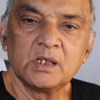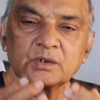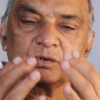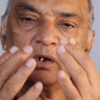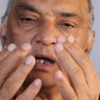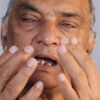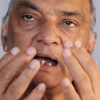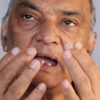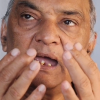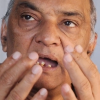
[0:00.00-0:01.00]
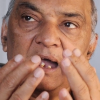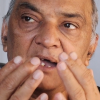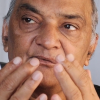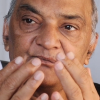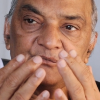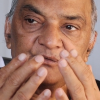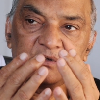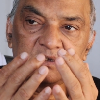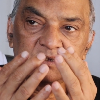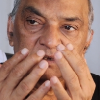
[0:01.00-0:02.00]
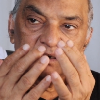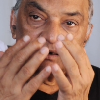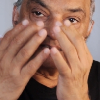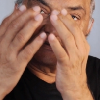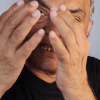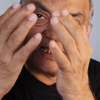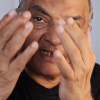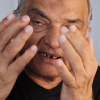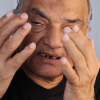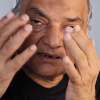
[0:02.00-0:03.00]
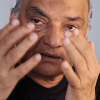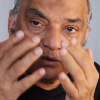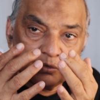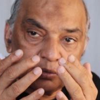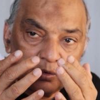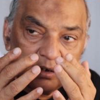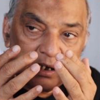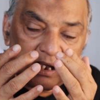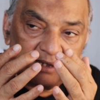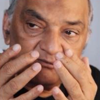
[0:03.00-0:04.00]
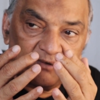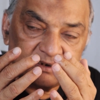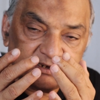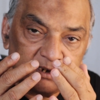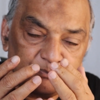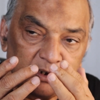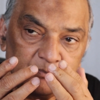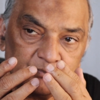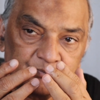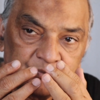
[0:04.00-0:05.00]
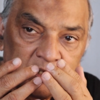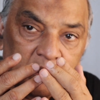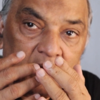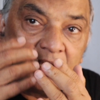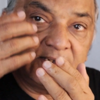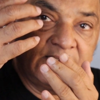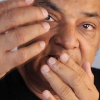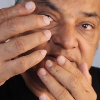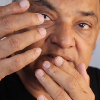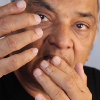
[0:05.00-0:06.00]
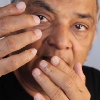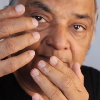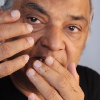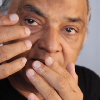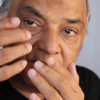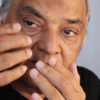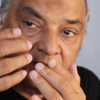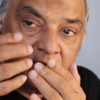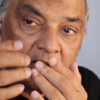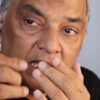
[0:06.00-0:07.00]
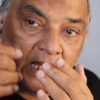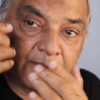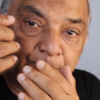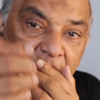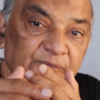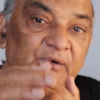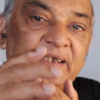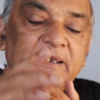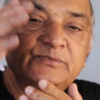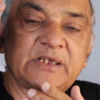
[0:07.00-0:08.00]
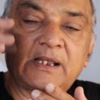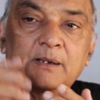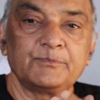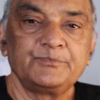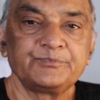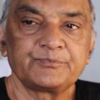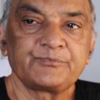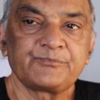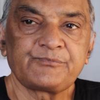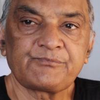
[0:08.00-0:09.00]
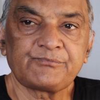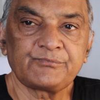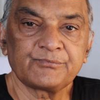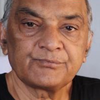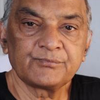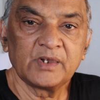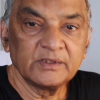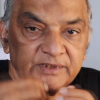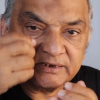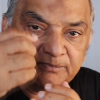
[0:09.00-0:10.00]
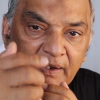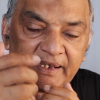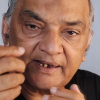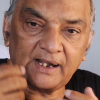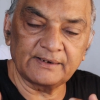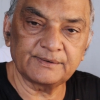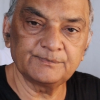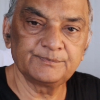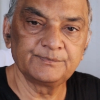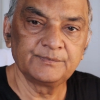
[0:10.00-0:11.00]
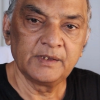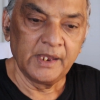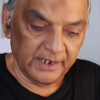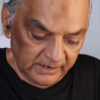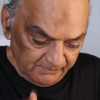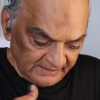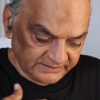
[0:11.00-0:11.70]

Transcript: So I have direct, I worship him and he saw me, I pray 5 times Salah. This is my record in my